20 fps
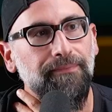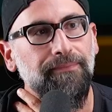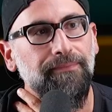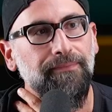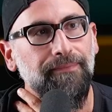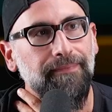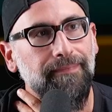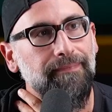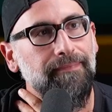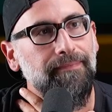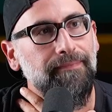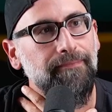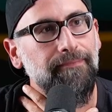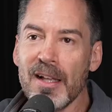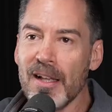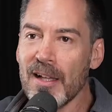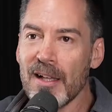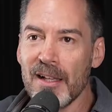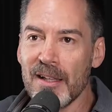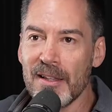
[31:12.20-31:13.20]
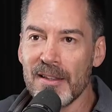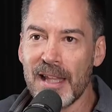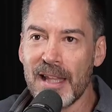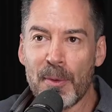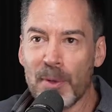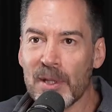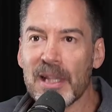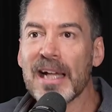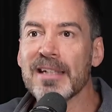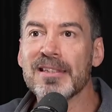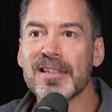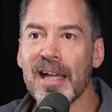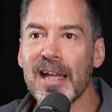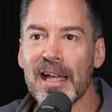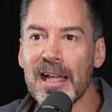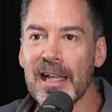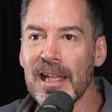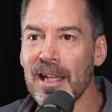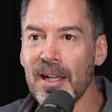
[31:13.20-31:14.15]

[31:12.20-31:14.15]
someone that they would like to,